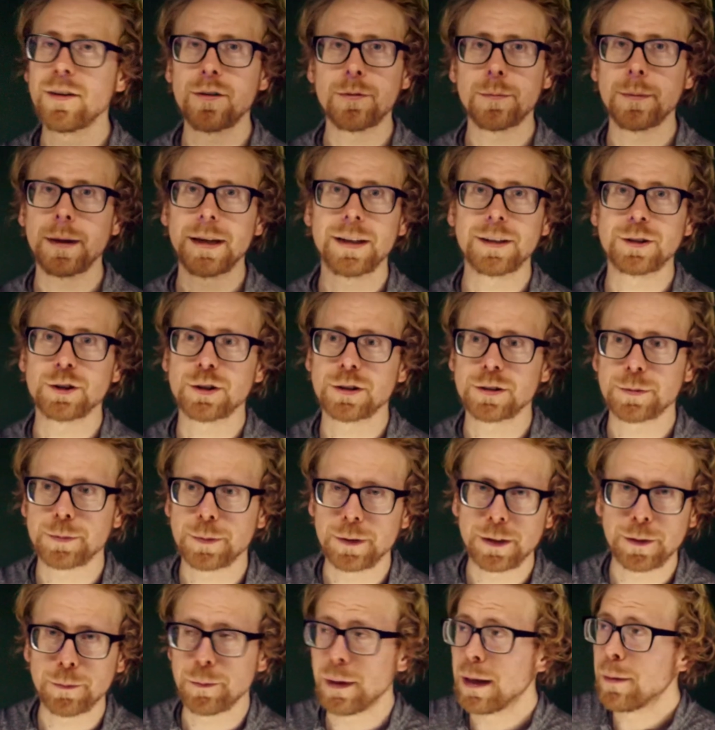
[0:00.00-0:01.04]
this may just
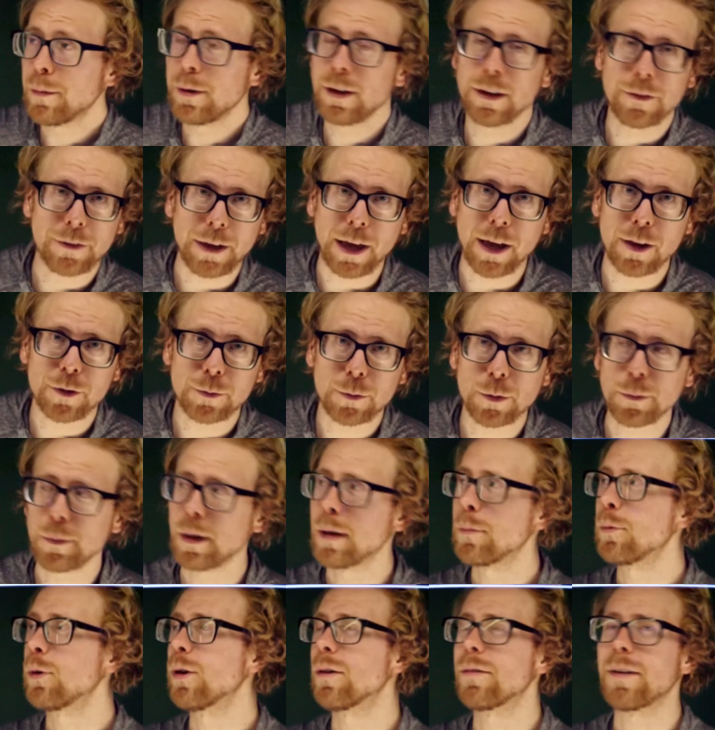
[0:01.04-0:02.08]
be, maybe you have asthma,
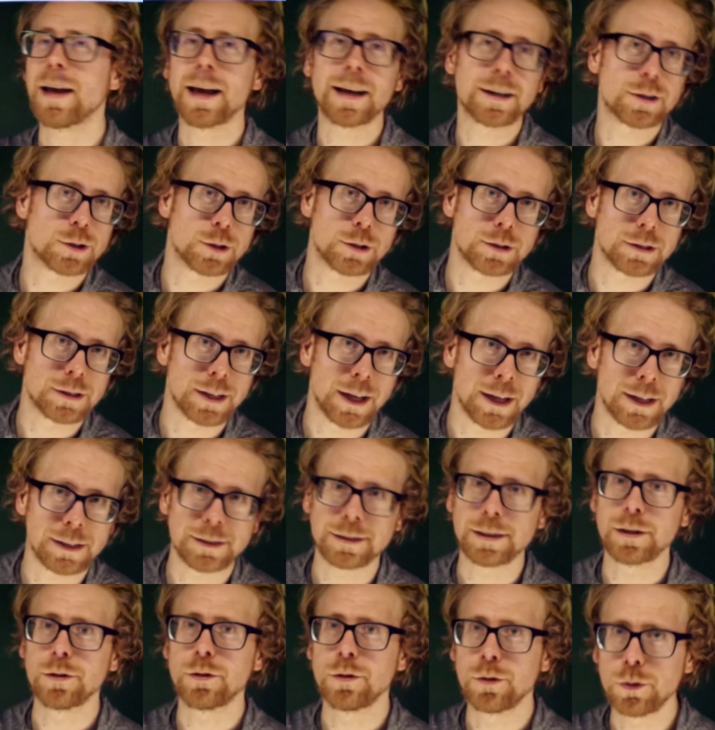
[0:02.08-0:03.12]
maybe you have
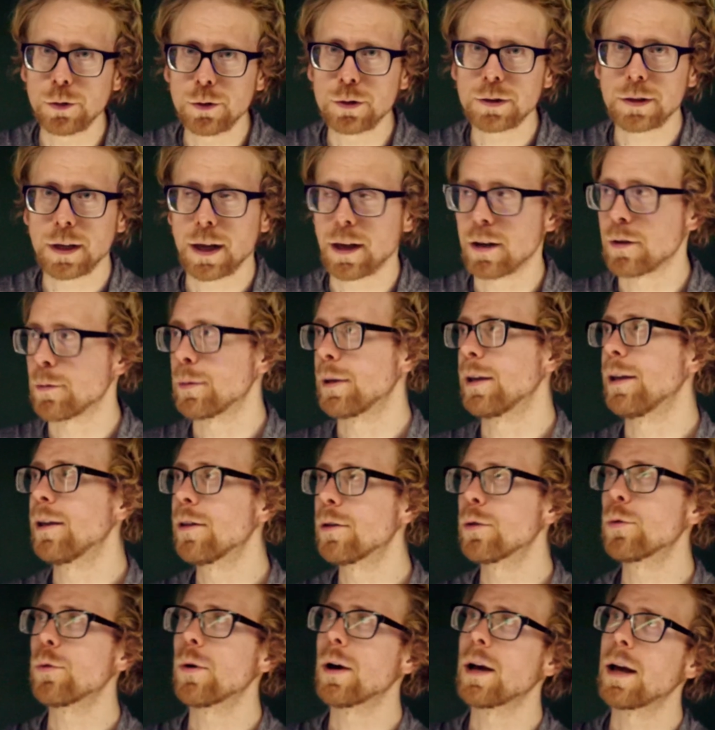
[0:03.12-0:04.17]
exercise-induced asthma.
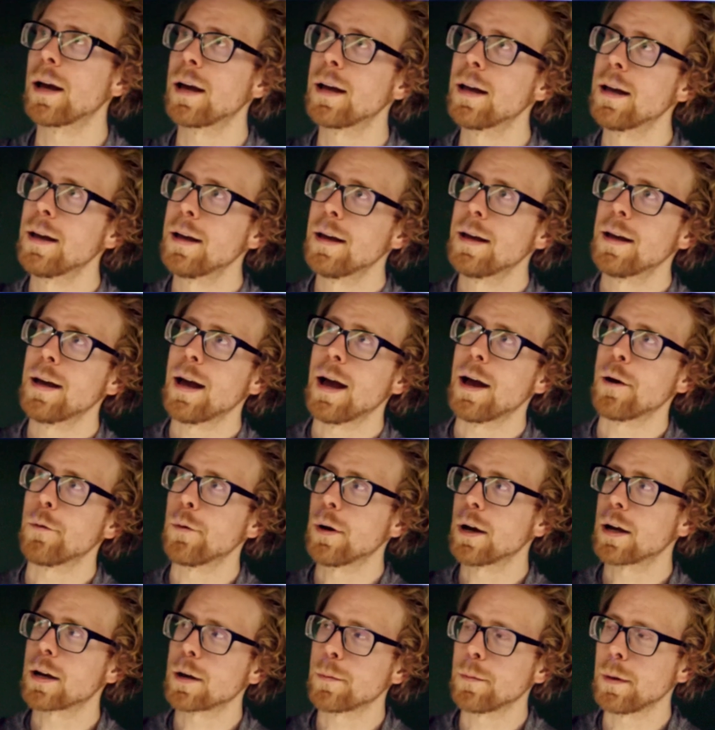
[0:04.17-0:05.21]
Either way, I
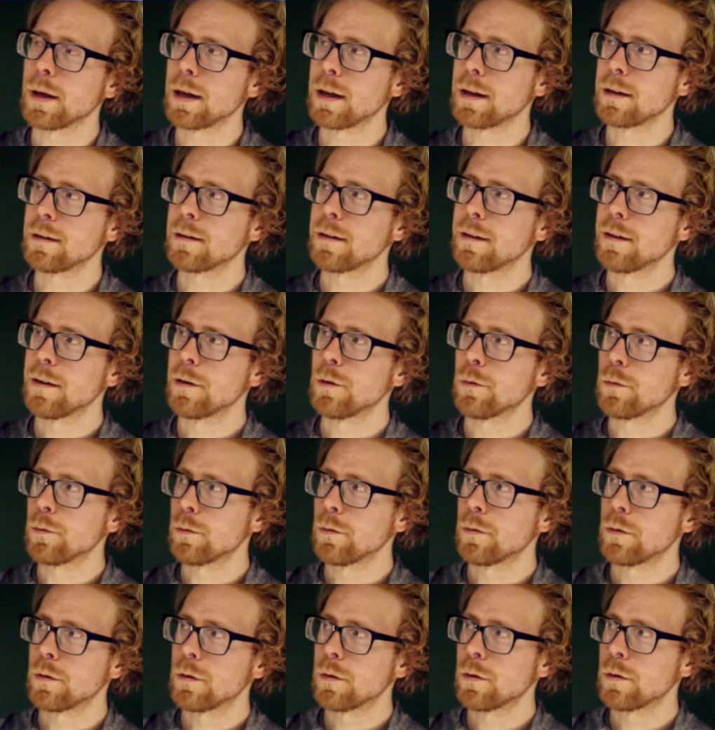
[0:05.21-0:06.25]
recommend
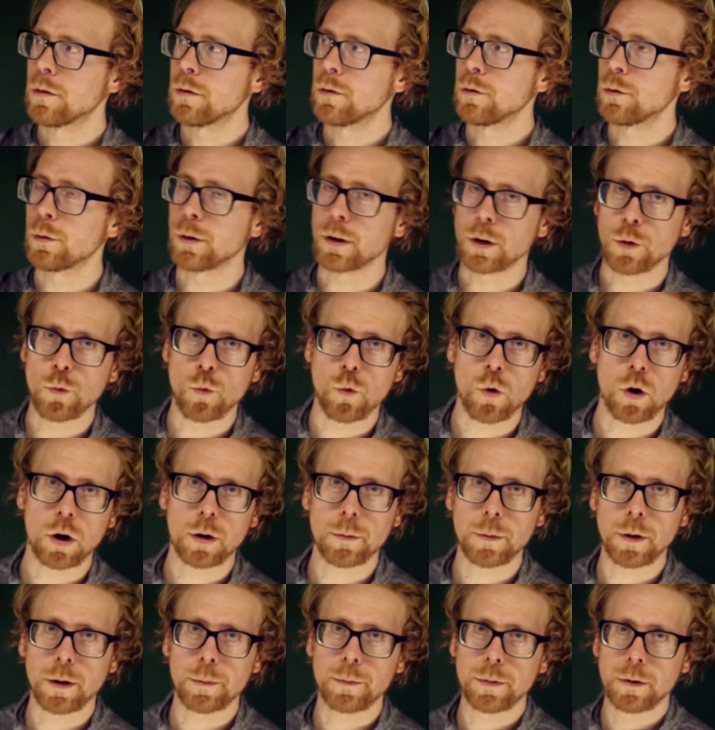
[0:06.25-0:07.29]
doing a
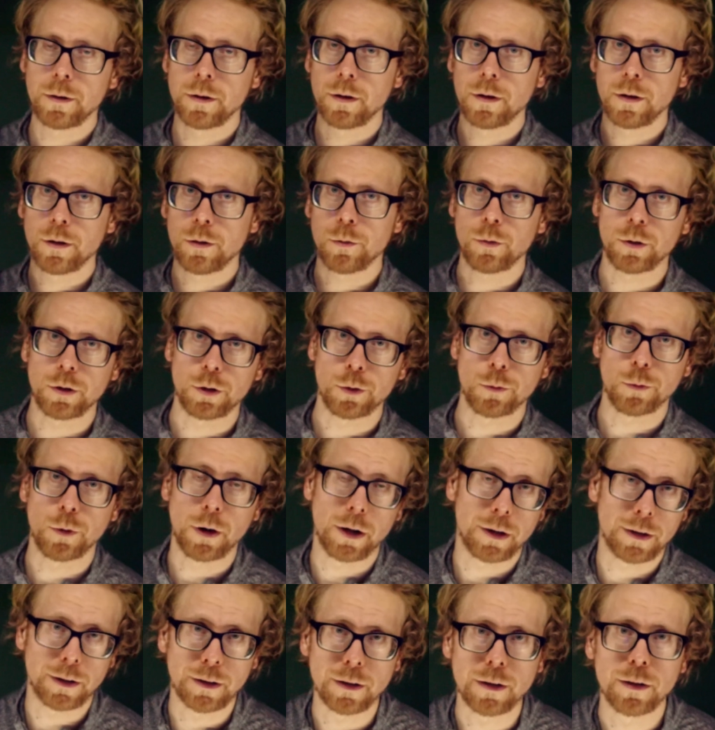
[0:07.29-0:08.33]
warm-up when you're
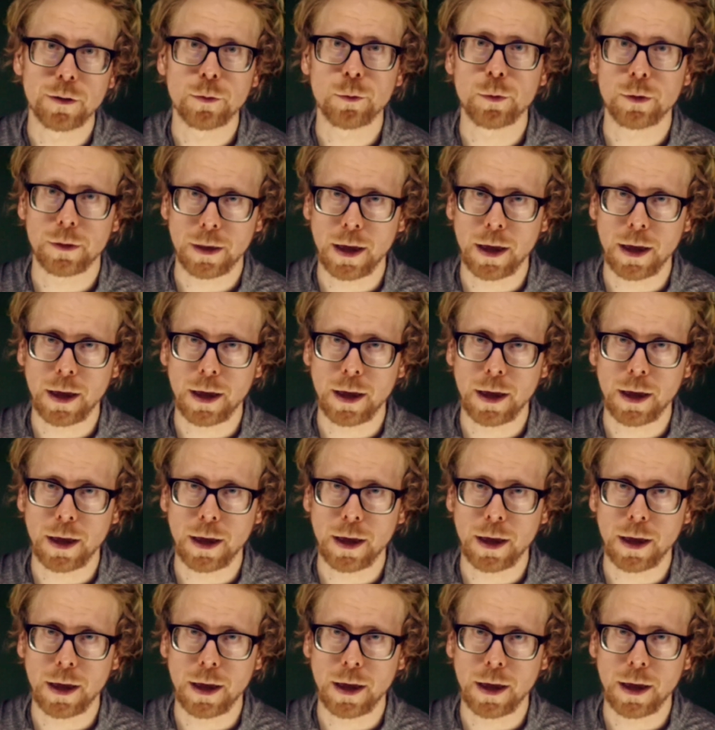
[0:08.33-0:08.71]
running with